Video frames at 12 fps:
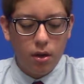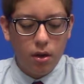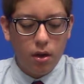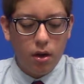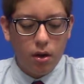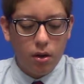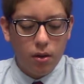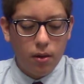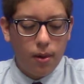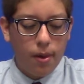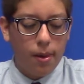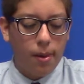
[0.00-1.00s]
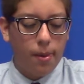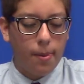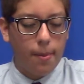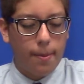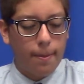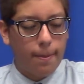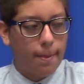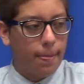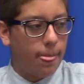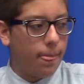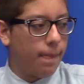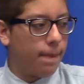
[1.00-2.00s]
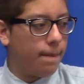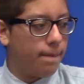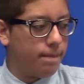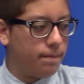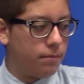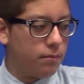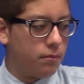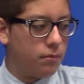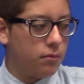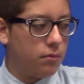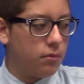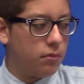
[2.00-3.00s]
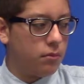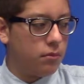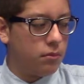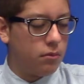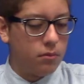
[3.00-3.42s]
(no one is talking)